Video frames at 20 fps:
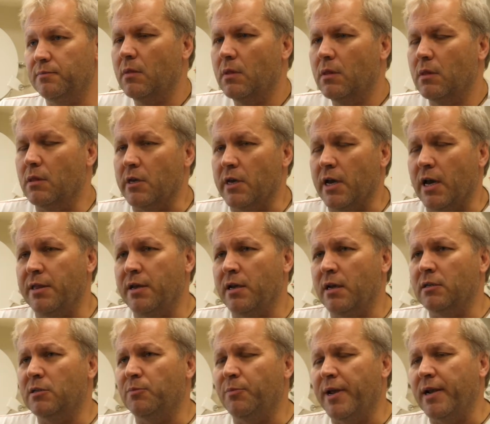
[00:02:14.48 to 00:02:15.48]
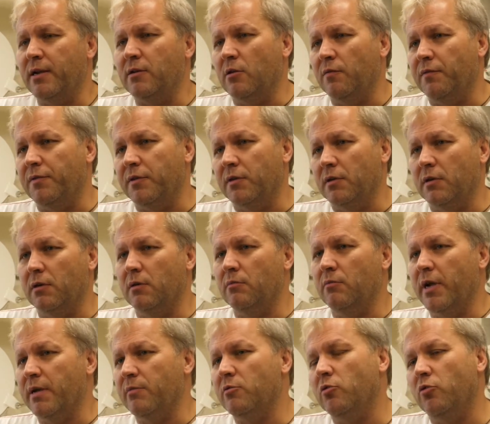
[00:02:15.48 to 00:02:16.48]
The other aspect of the
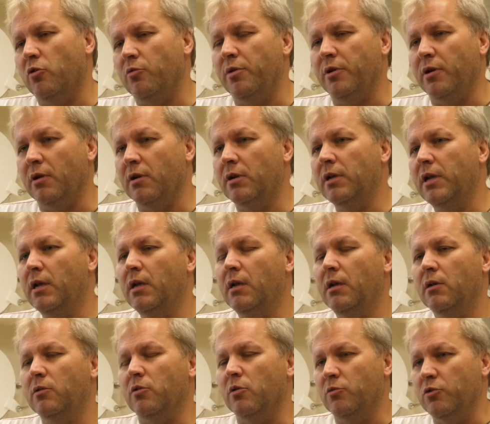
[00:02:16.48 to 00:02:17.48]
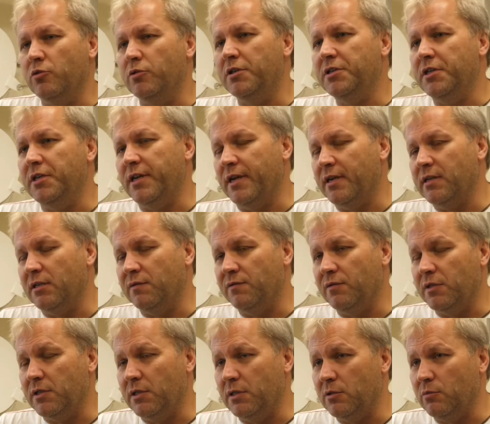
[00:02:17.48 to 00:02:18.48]
microbial community
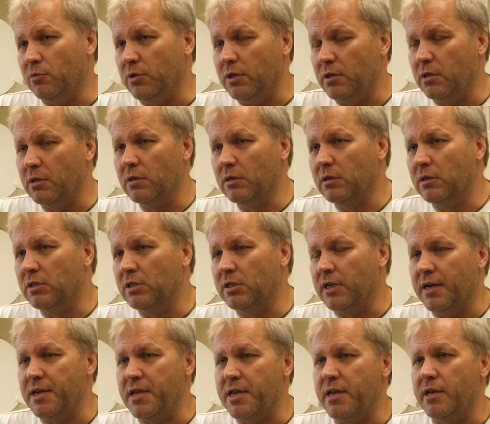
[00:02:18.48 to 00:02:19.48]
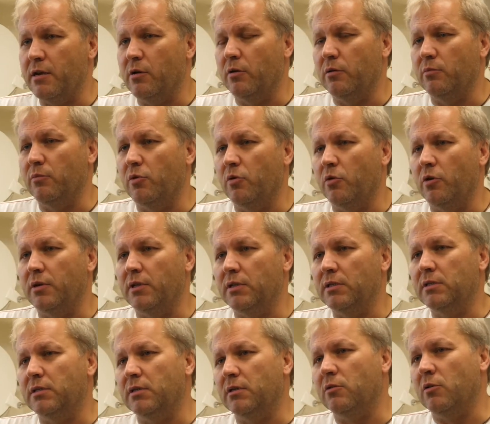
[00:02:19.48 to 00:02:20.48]
activities we study here on board
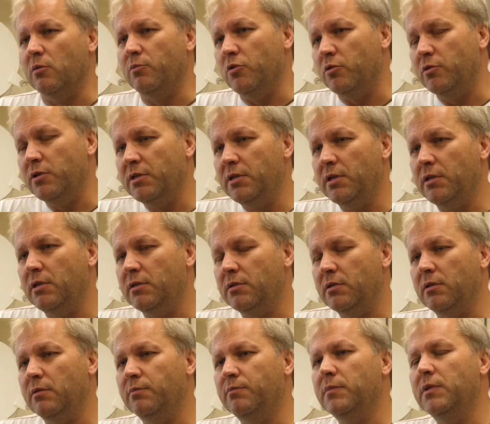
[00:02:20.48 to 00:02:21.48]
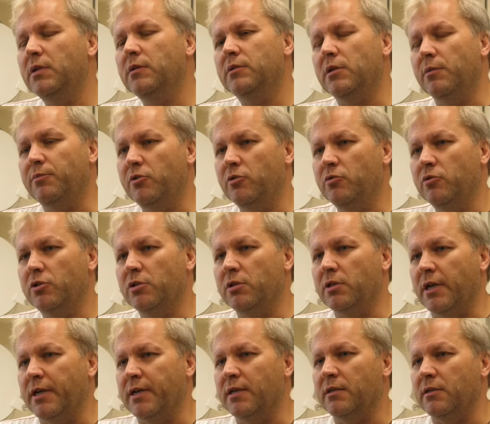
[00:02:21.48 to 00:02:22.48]
is the community distribution
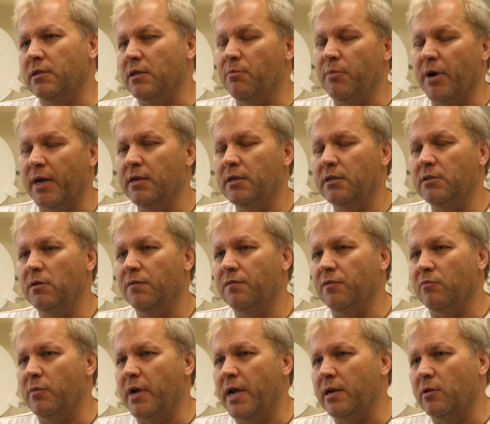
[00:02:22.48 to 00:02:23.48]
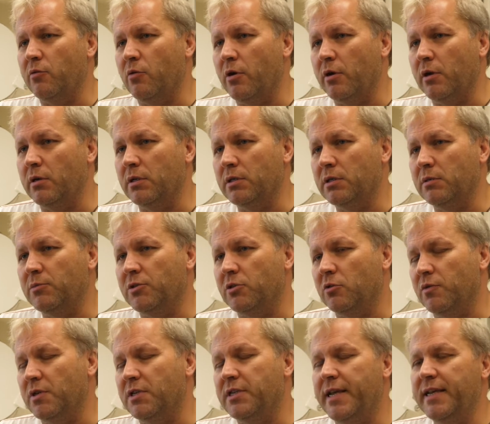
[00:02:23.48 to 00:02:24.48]
and the abundance of the microorganisms. So
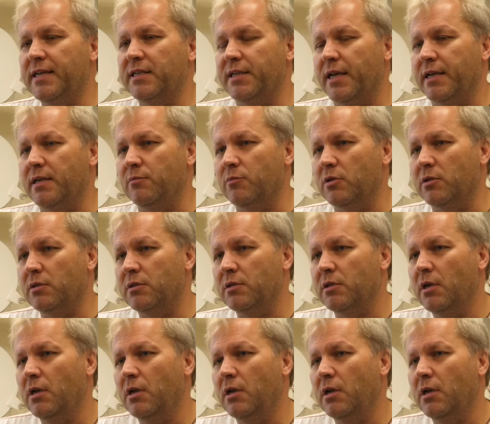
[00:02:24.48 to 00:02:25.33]
we take sediment